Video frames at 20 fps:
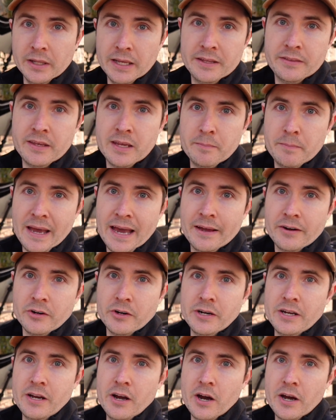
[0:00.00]
lithium
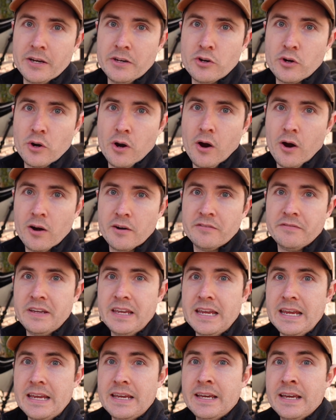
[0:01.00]
battery on your
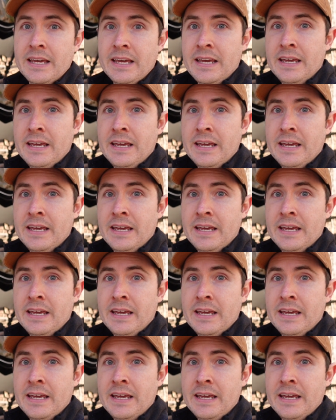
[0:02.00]
RV,